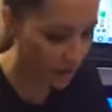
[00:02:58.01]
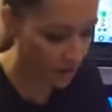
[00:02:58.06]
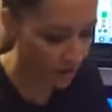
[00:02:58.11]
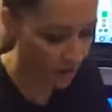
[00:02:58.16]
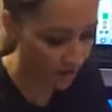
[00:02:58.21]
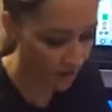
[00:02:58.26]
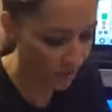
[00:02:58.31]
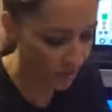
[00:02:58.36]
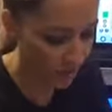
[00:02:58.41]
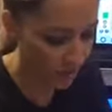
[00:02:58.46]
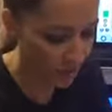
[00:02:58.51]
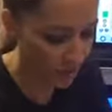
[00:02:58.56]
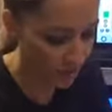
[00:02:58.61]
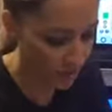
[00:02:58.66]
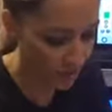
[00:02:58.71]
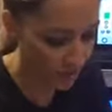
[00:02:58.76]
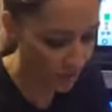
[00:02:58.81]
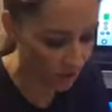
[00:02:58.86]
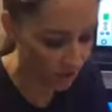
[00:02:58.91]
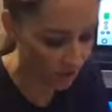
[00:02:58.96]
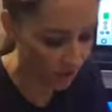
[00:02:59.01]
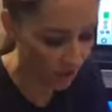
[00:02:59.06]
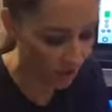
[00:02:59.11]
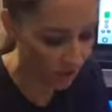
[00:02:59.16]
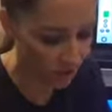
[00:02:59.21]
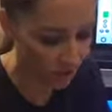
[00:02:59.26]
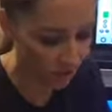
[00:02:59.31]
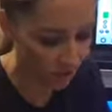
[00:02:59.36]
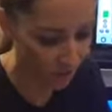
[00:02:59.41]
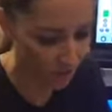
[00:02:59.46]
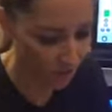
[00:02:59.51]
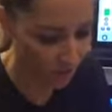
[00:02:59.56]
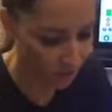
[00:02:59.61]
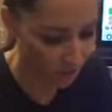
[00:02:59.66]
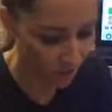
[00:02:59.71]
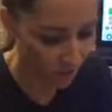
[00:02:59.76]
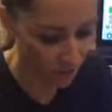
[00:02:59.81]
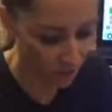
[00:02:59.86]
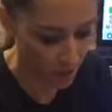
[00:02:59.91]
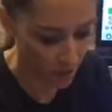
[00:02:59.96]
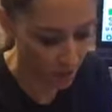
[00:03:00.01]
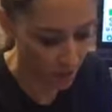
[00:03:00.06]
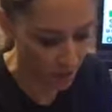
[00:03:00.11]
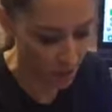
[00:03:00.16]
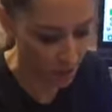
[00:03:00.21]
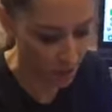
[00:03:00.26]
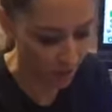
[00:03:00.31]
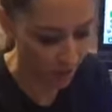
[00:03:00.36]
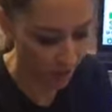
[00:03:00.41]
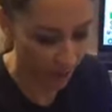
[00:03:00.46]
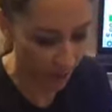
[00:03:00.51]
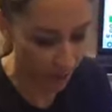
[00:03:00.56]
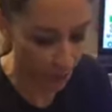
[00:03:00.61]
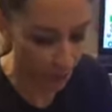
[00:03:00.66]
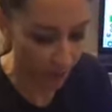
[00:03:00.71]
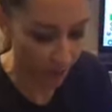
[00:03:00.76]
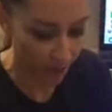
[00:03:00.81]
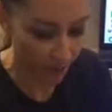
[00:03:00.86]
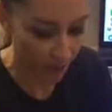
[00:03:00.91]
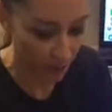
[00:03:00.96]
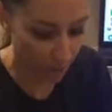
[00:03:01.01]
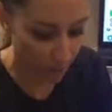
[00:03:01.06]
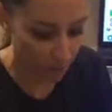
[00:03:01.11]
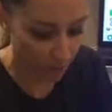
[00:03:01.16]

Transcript: it's also helping to kind of wake up your